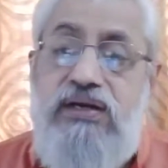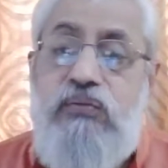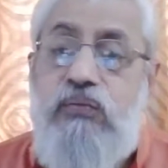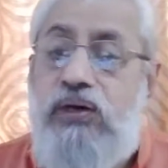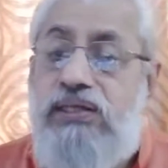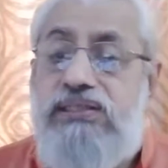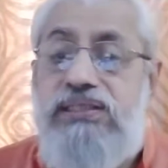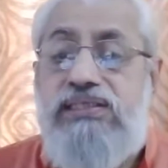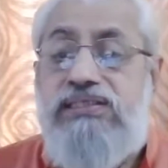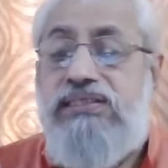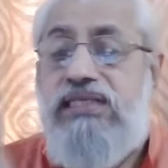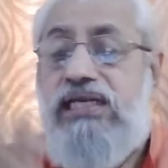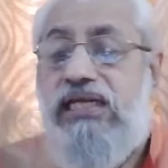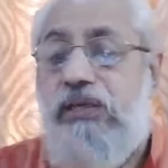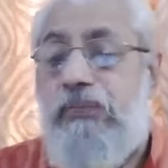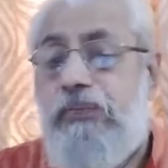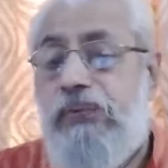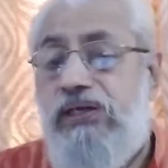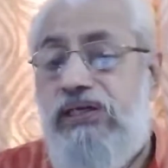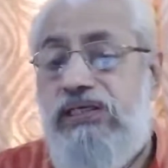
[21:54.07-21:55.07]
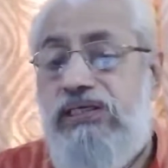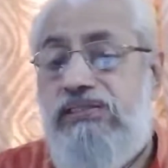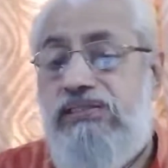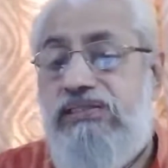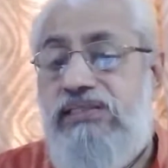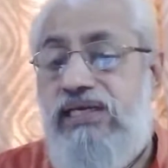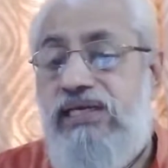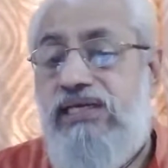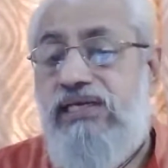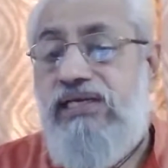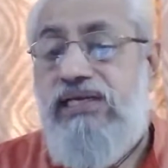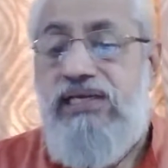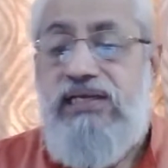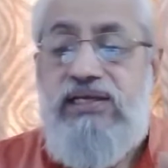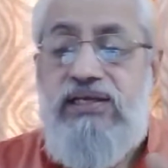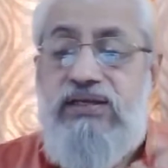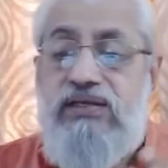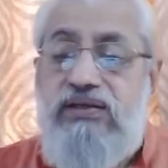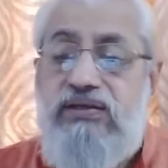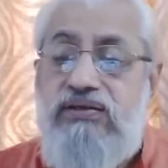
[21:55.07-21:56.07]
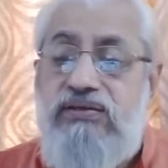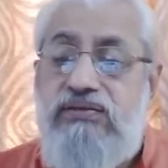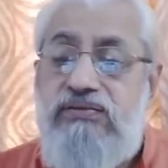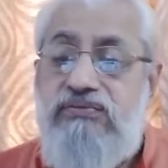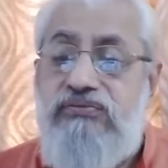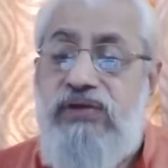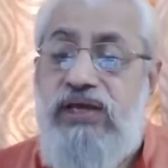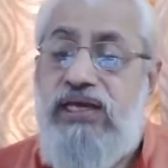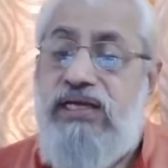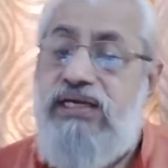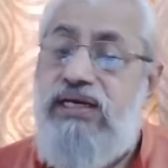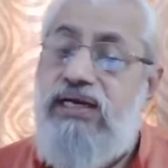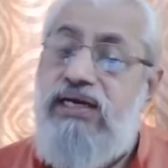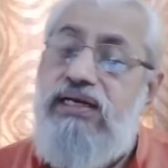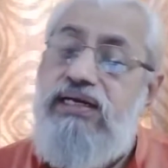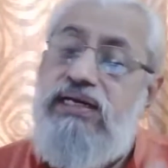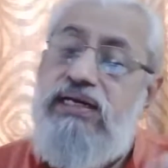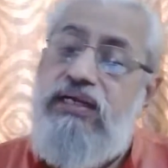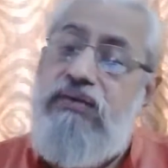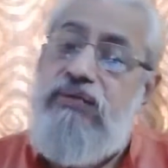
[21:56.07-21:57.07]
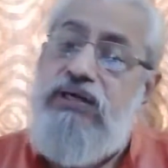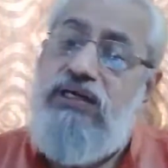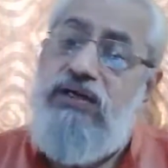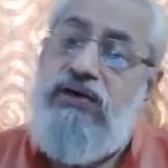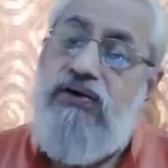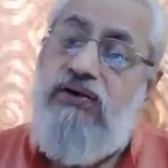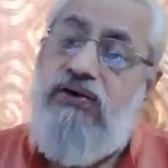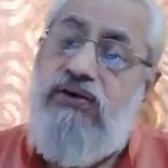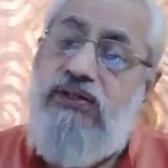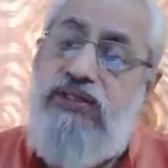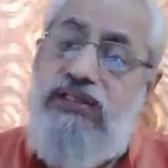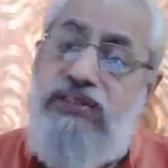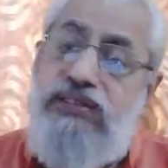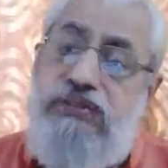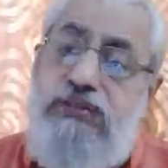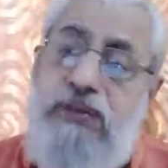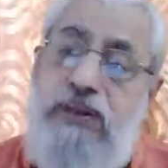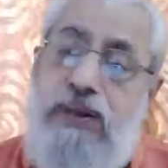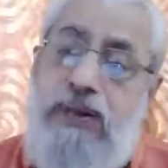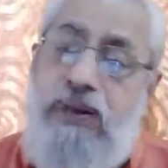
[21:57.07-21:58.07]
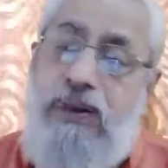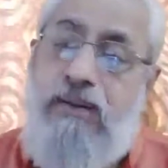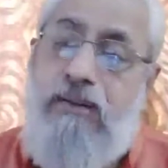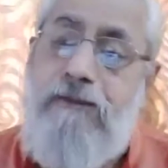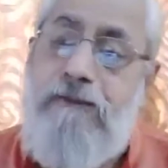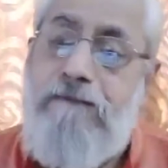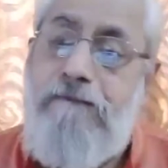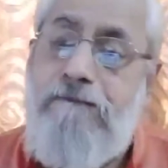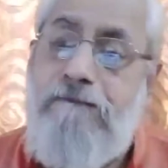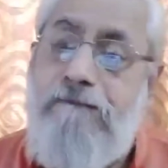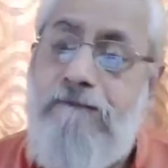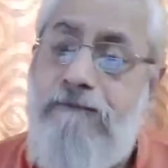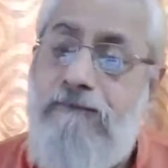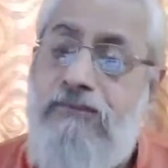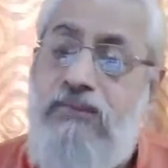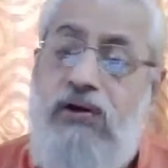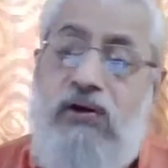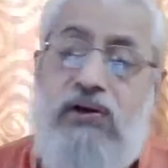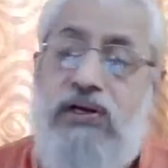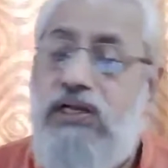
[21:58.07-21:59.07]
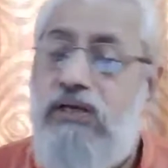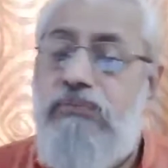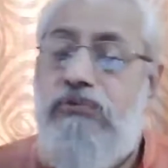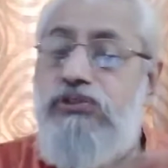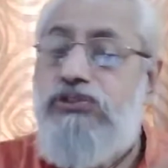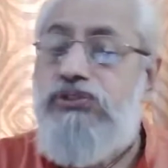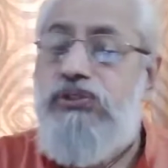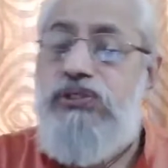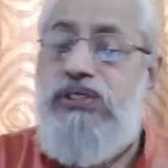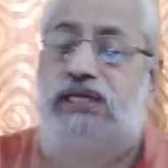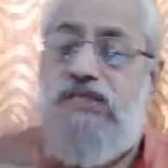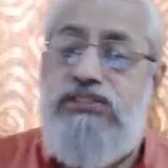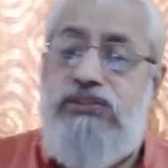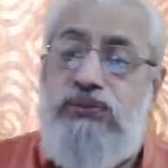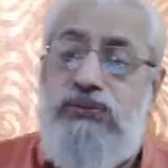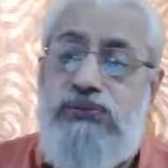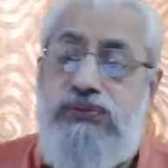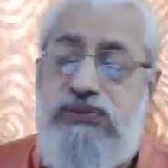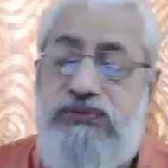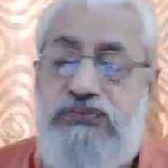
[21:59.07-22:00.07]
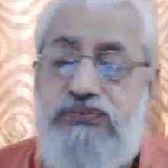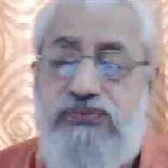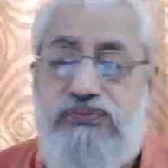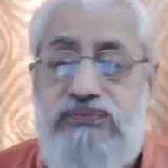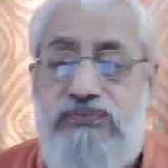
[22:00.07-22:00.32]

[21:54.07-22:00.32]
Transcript: When the sleeper is there, waker and dreamer are not there. All are mutually exclusive.